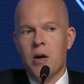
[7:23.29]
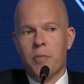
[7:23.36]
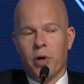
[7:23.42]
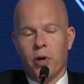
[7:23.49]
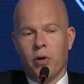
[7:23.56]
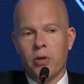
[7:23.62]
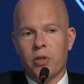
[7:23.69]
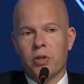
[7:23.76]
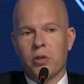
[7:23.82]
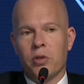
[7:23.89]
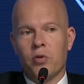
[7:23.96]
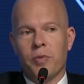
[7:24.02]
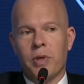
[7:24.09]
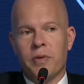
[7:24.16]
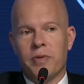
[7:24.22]
But
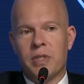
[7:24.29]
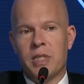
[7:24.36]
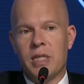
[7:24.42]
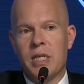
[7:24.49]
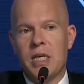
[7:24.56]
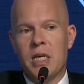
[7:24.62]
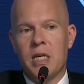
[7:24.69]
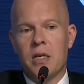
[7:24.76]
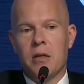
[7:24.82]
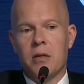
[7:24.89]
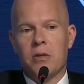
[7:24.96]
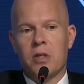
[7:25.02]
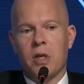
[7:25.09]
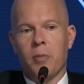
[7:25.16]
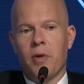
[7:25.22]
also, we've seen
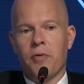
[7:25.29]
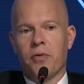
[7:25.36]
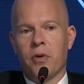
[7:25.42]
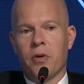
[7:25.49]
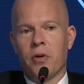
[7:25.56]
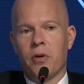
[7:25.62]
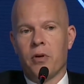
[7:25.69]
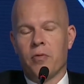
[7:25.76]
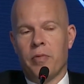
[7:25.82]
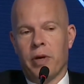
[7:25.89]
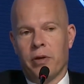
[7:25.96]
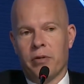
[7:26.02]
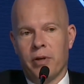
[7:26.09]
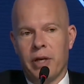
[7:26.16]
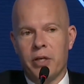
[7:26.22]
some of the
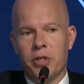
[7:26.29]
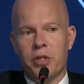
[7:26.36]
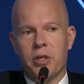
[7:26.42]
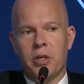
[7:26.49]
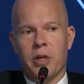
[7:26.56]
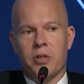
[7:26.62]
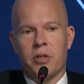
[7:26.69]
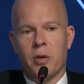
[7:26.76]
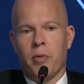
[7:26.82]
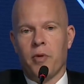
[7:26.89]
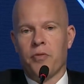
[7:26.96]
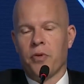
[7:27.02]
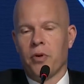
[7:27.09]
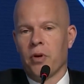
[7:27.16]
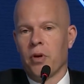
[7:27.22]
regulation and some
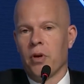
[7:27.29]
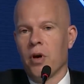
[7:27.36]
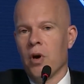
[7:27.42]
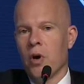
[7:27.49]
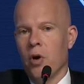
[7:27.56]
of the